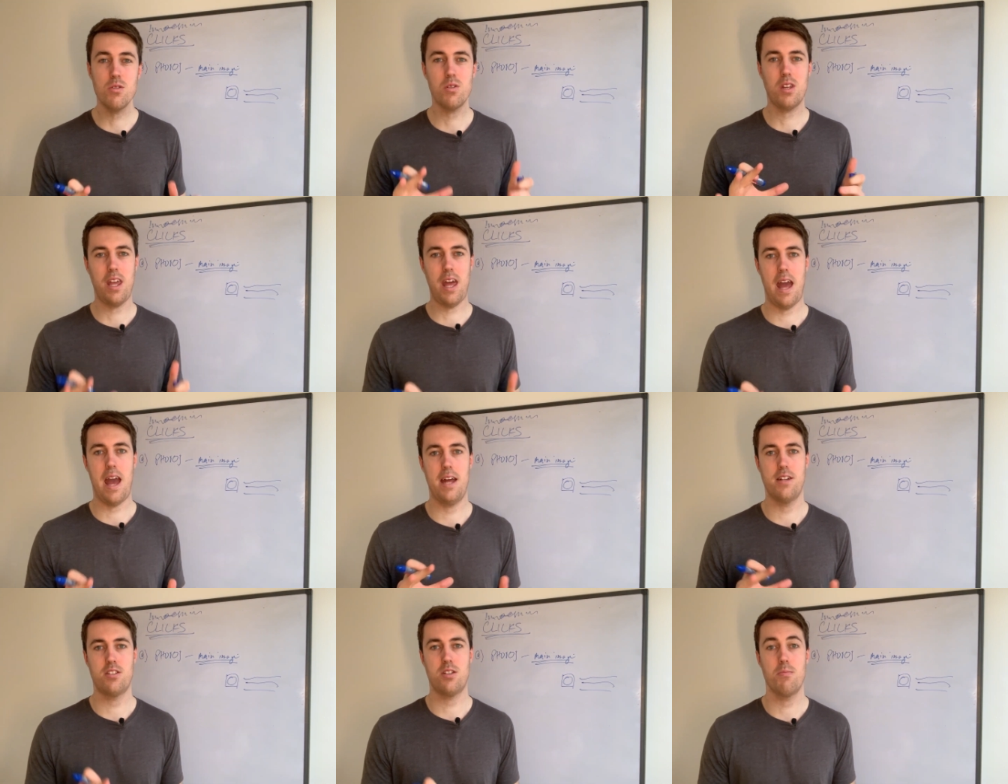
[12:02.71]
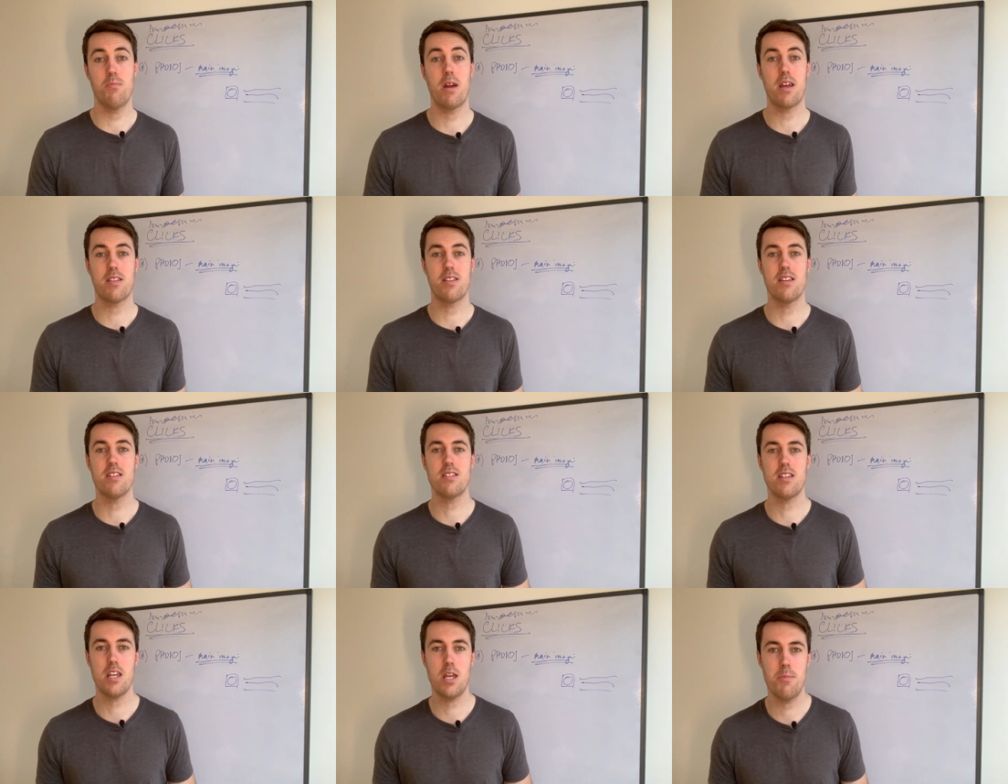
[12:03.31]
you can to make
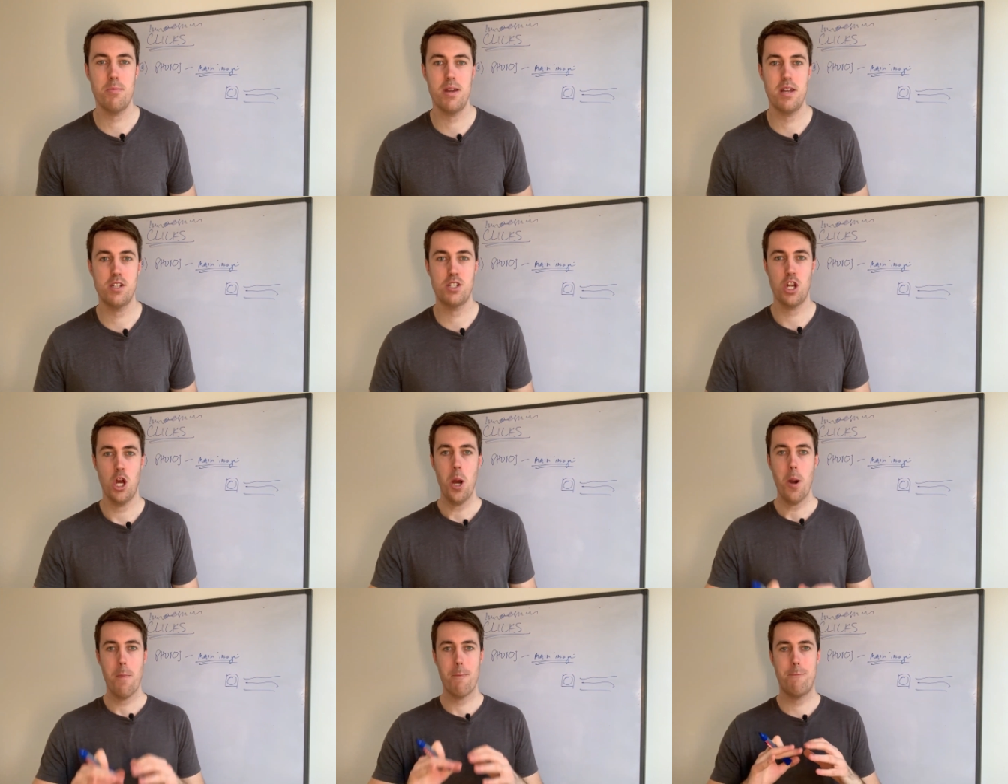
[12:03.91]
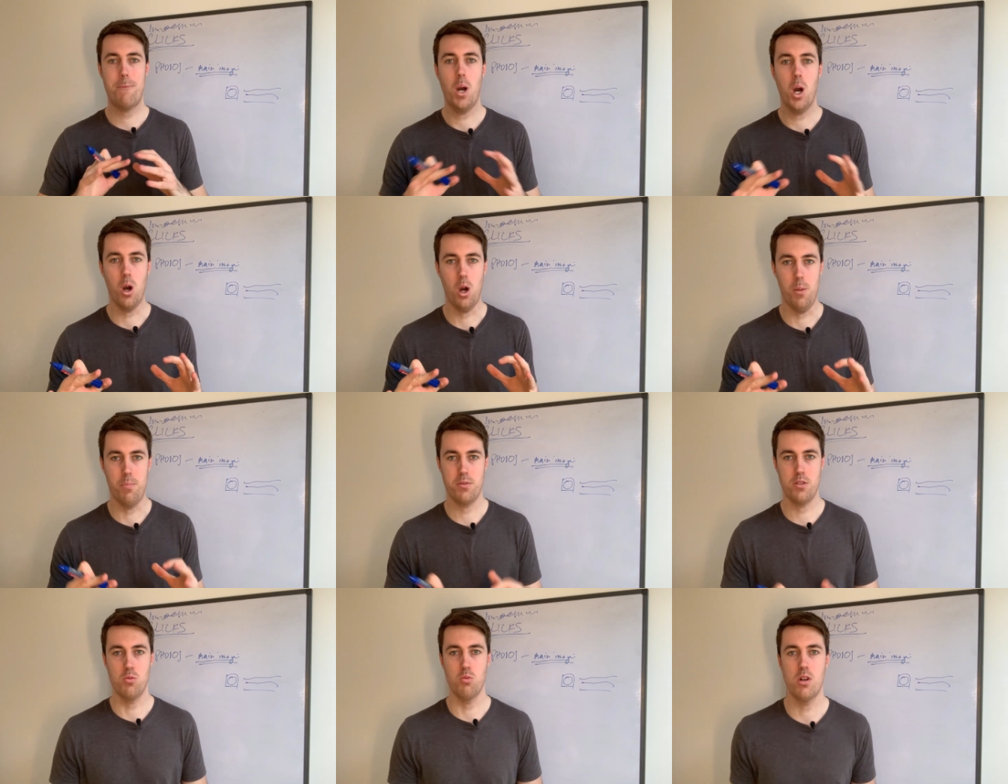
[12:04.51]
this image pop.